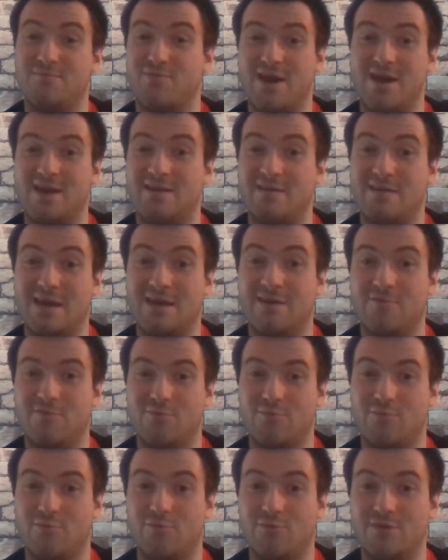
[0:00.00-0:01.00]
Brandon
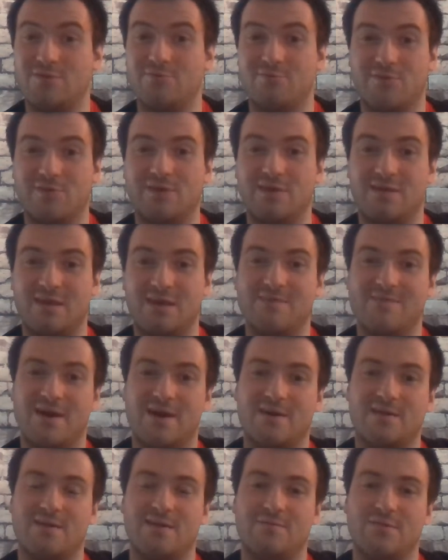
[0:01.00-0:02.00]
Ingram when you really think
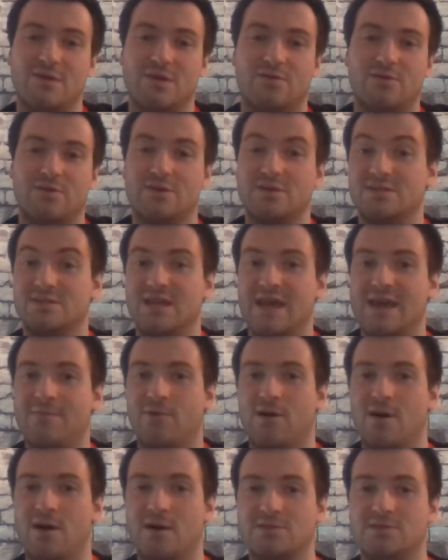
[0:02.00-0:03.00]
about it. I mean, look at his
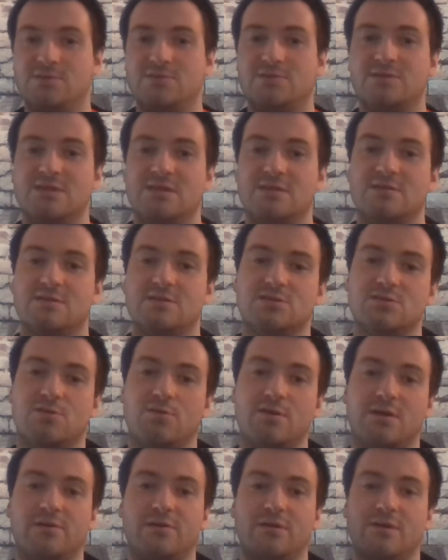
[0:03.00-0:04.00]
game logs. You've seen
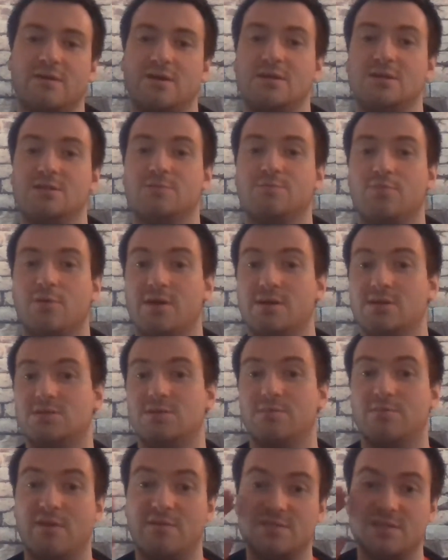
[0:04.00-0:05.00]
historically that he's
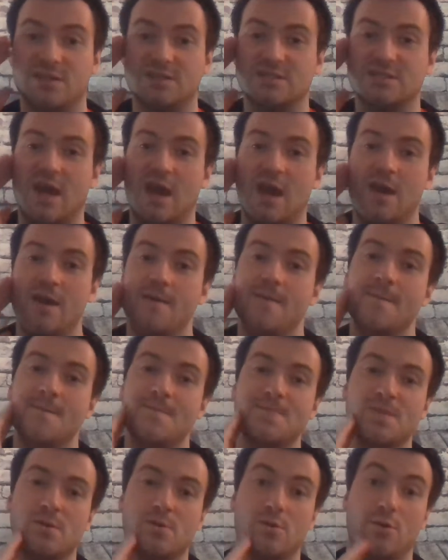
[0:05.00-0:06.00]
priced above 6K.
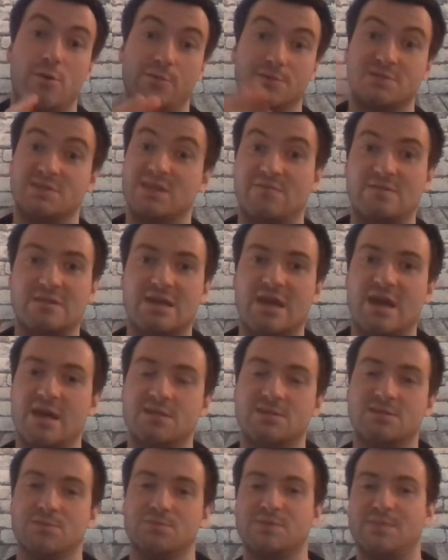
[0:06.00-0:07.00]
Almost
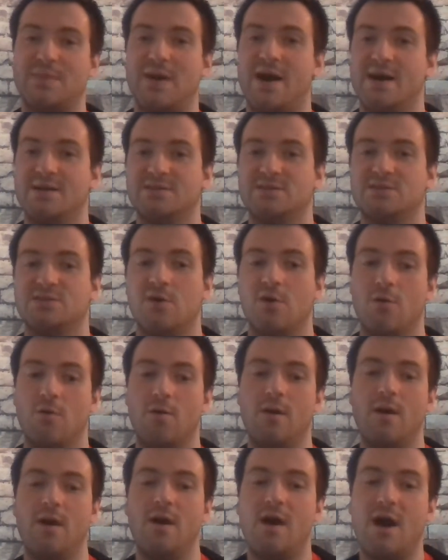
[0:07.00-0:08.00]
7K in some spots,
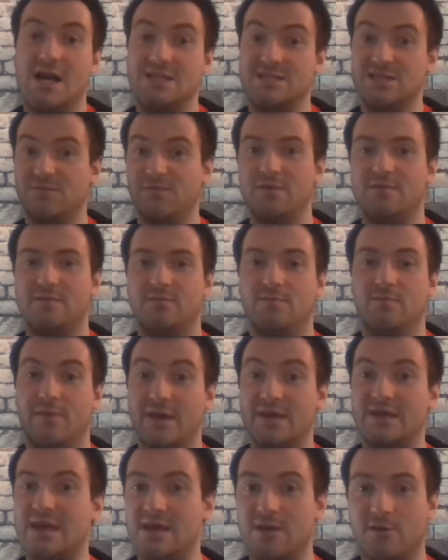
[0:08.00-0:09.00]
so I definitely
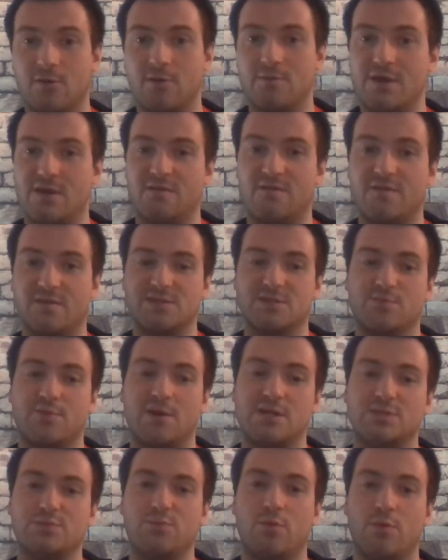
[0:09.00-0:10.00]
like Ingram here for this
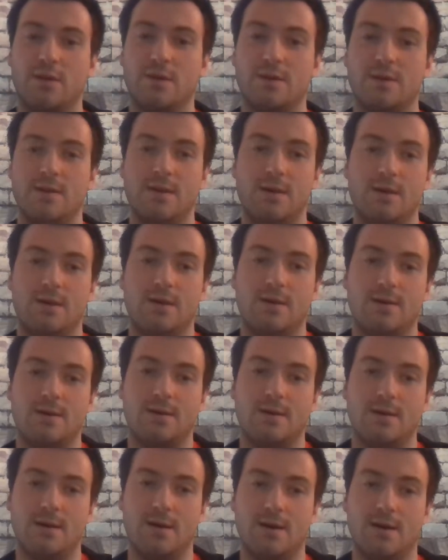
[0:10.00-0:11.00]
price point.
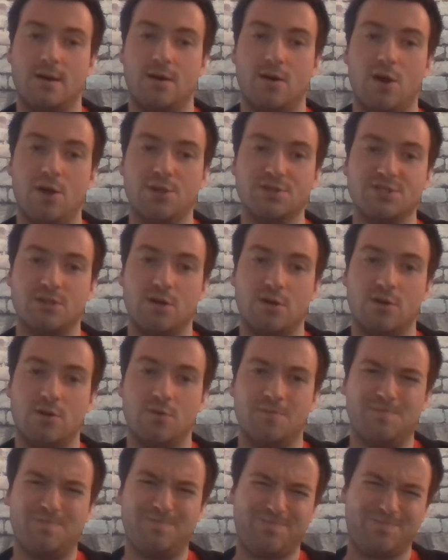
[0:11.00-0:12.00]

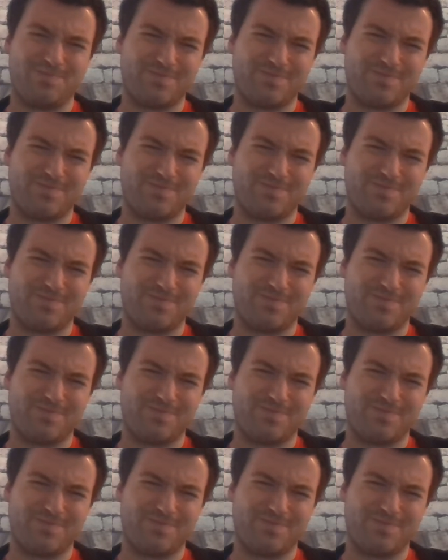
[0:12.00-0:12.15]
Also,